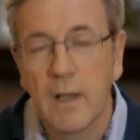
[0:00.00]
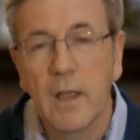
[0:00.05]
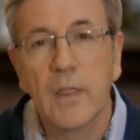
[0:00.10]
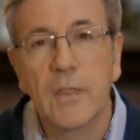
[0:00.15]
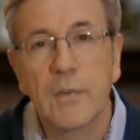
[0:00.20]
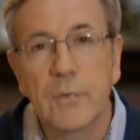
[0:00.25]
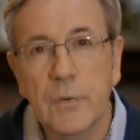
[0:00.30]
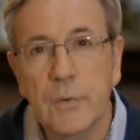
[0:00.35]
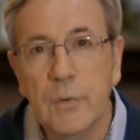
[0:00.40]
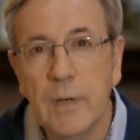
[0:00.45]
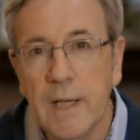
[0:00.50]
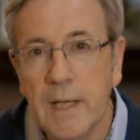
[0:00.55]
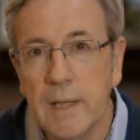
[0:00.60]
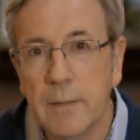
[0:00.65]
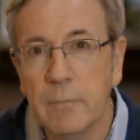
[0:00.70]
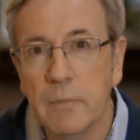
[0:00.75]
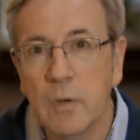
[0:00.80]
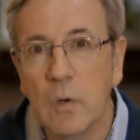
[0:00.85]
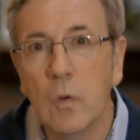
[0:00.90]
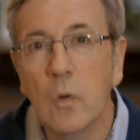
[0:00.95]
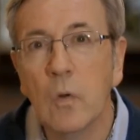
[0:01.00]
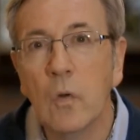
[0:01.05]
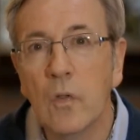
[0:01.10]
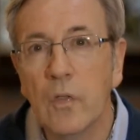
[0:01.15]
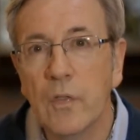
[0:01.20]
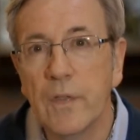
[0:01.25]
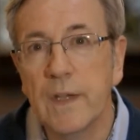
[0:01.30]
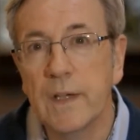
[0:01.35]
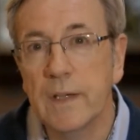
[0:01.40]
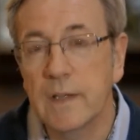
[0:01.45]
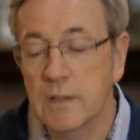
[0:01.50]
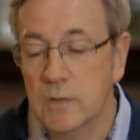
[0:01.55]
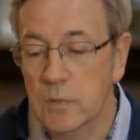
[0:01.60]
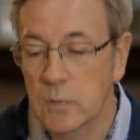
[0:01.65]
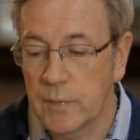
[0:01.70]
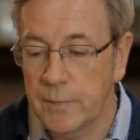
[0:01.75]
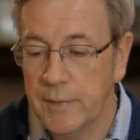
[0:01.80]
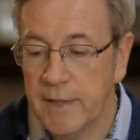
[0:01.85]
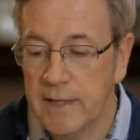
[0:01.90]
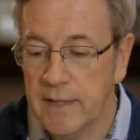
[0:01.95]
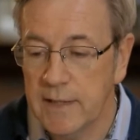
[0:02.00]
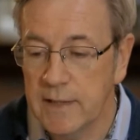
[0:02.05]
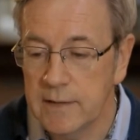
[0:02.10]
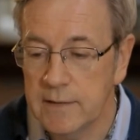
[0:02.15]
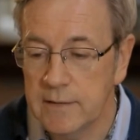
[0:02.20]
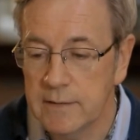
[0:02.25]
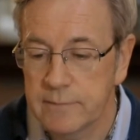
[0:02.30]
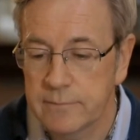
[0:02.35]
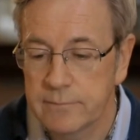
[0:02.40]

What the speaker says: Through him all things were made.